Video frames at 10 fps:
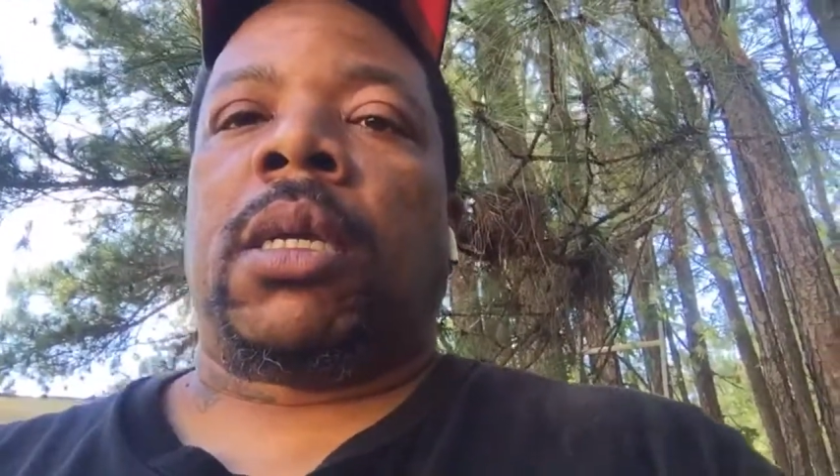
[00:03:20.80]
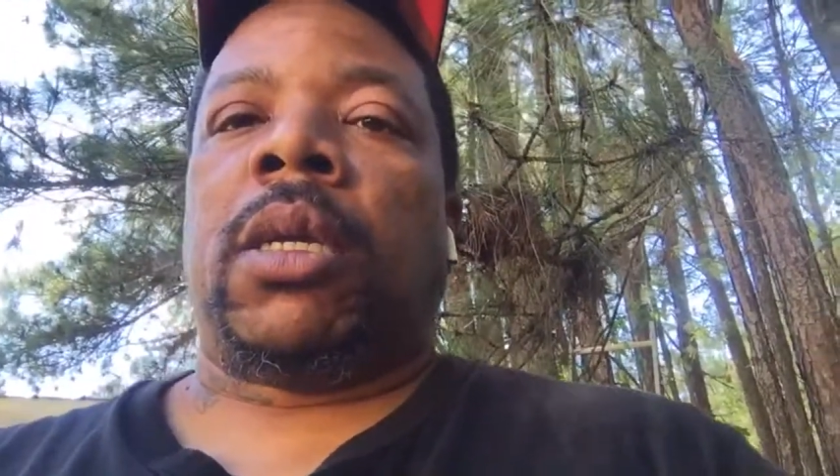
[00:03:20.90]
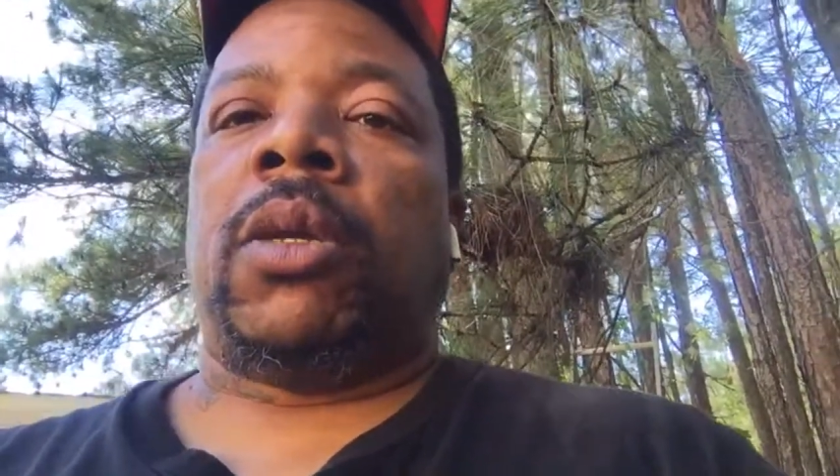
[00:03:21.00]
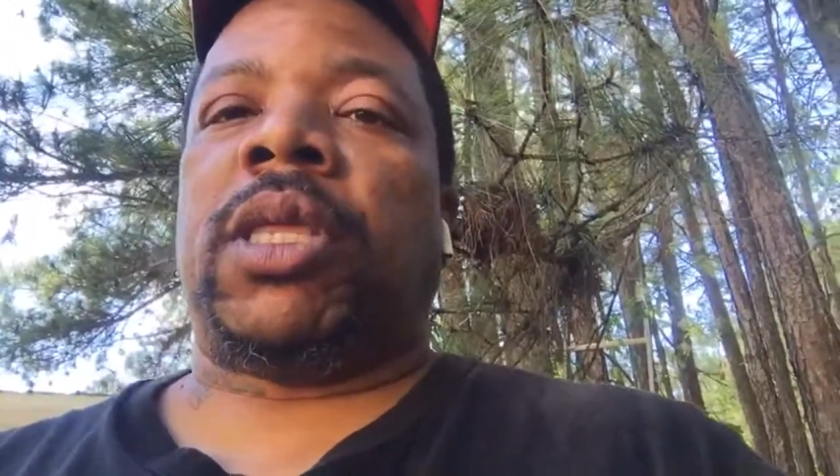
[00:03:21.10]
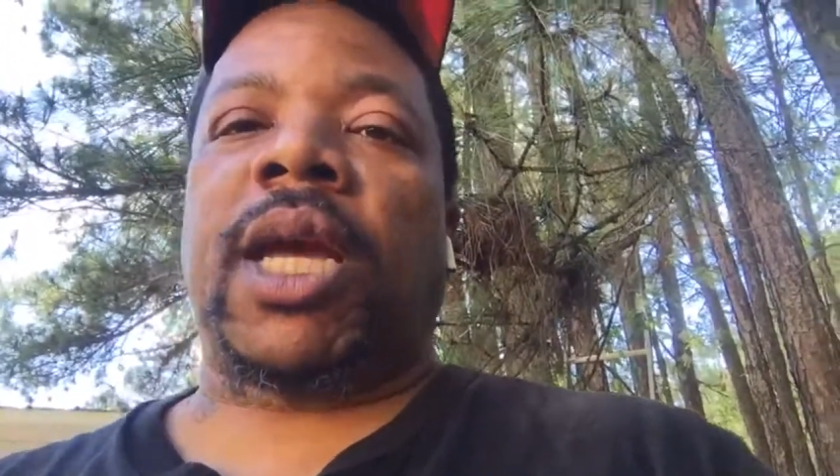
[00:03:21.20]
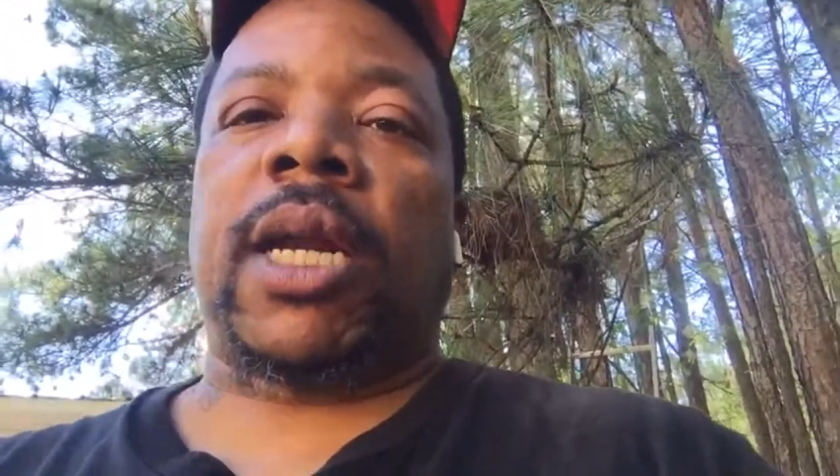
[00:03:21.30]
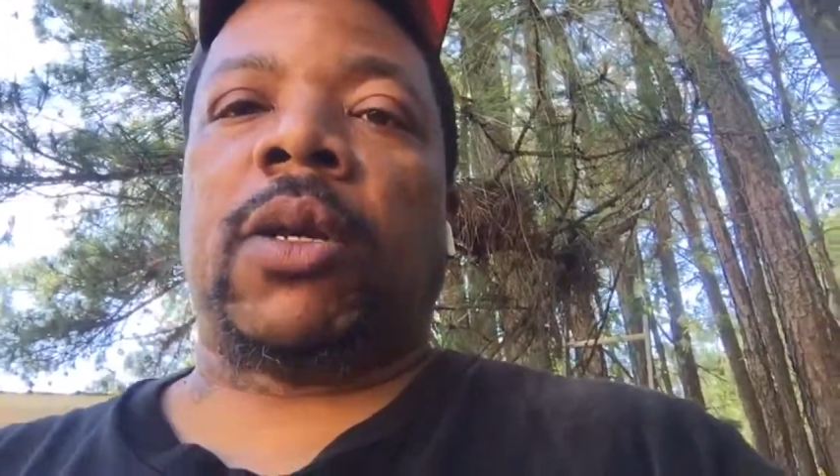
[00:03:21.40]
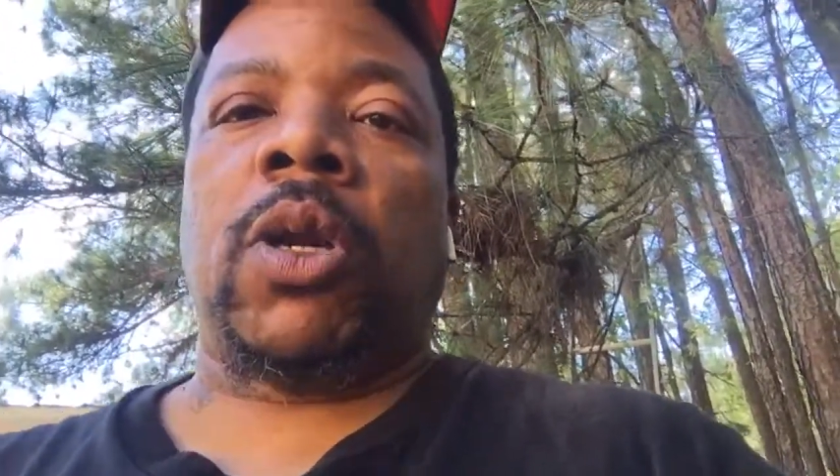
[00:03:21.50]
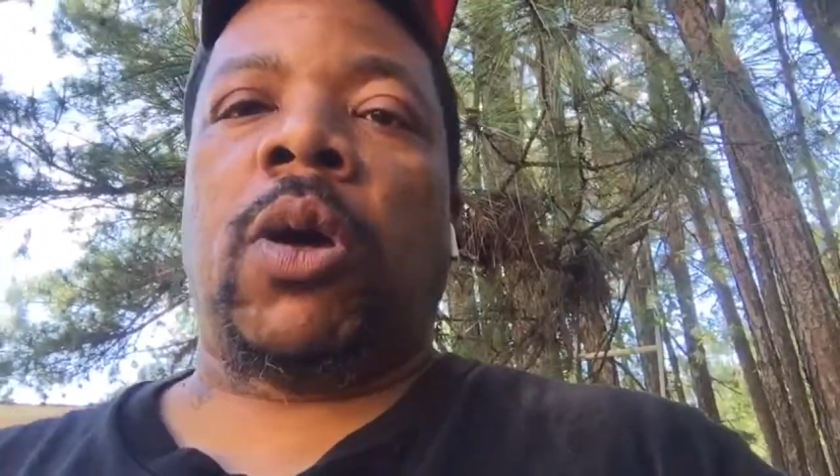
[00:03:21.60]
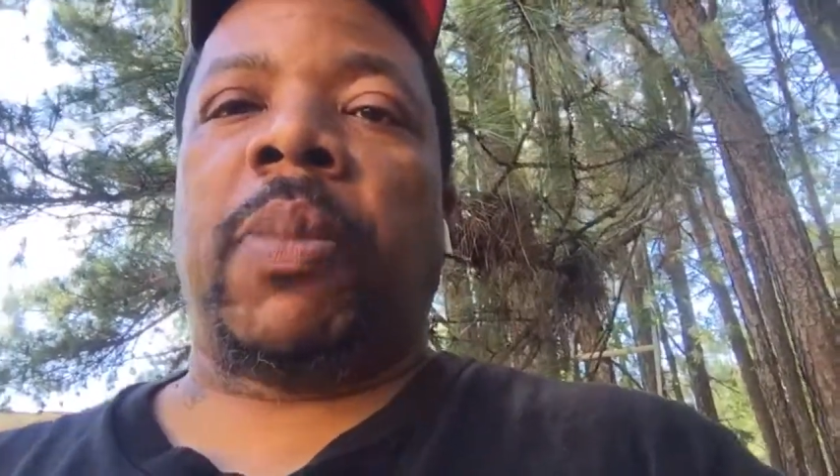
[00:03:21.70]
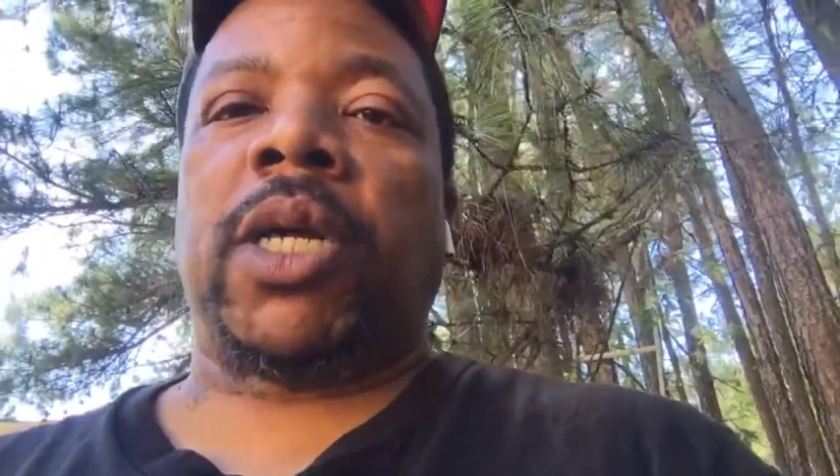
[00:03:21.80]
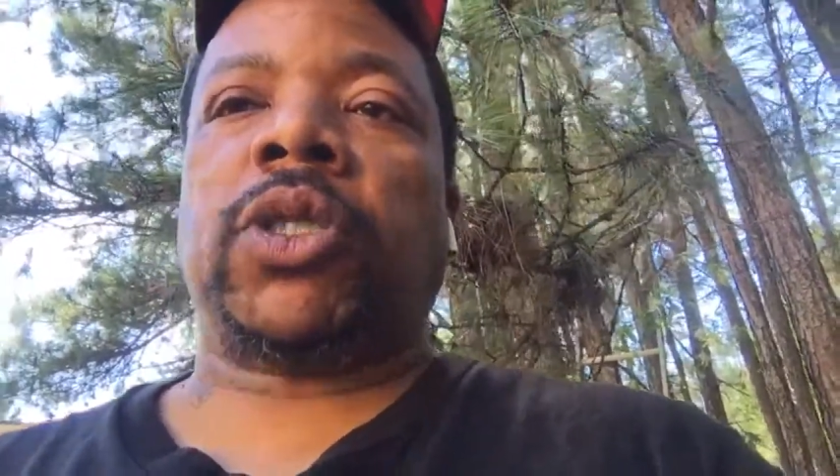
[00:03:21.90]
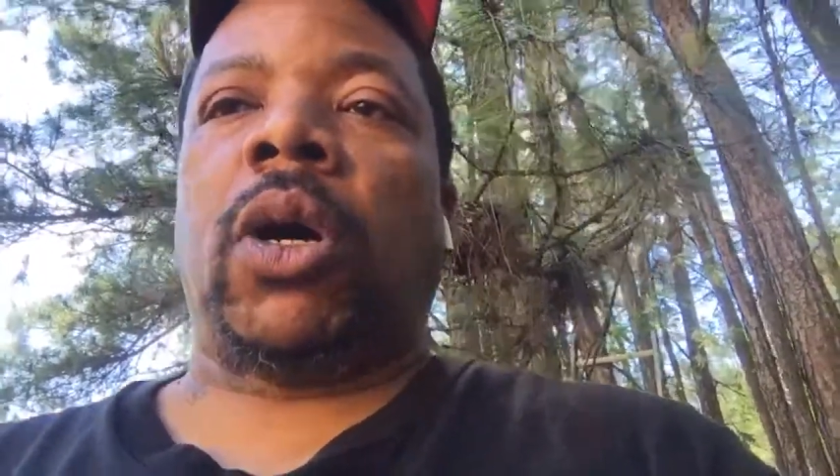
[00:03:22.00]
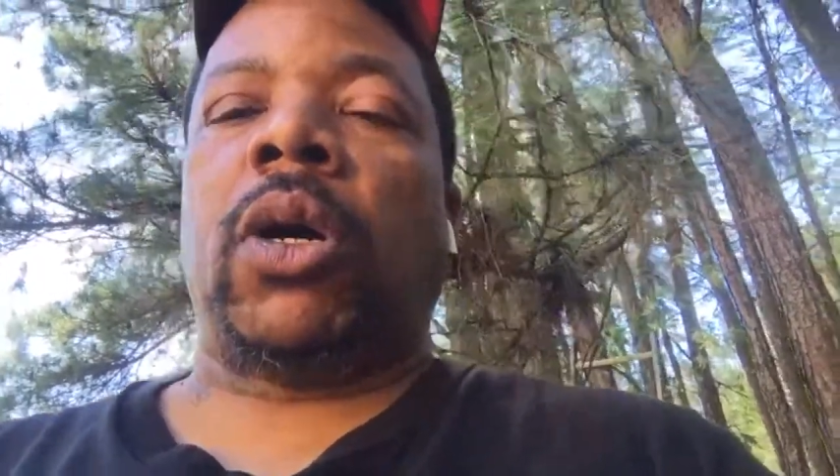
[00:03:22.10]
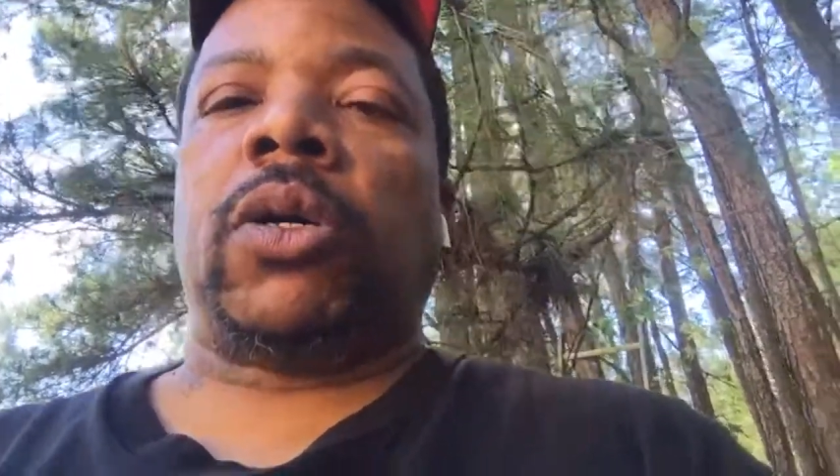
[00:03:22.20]
You think I don't know about
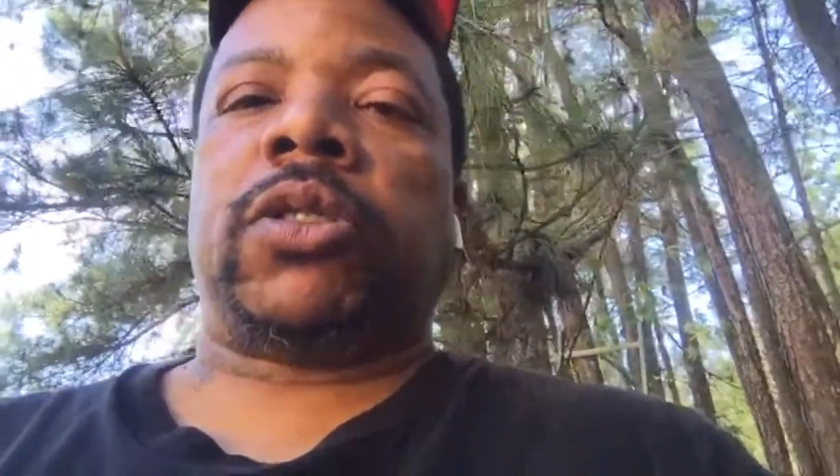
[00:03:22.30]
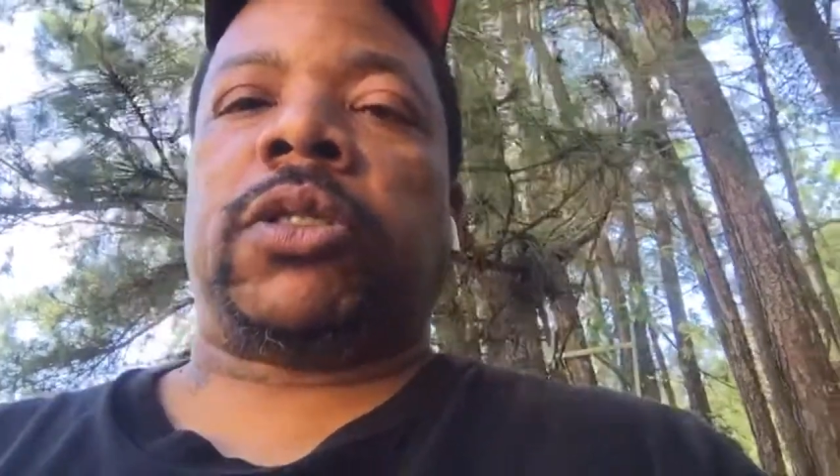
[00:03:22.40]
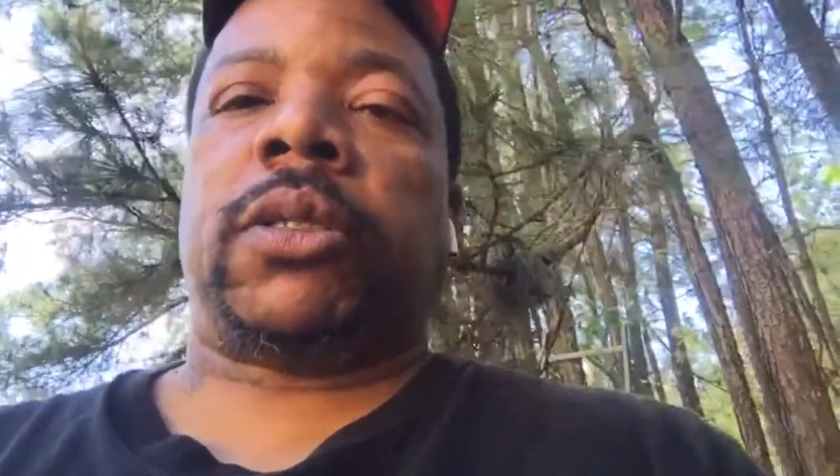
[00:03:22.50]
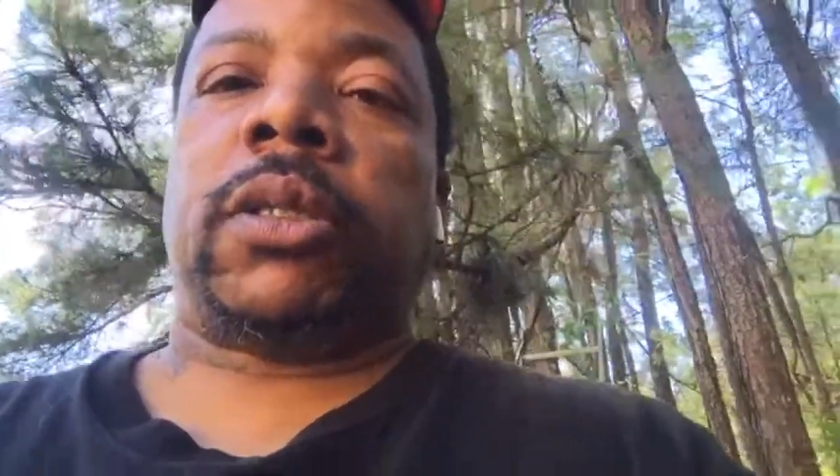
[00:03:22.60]
dogs?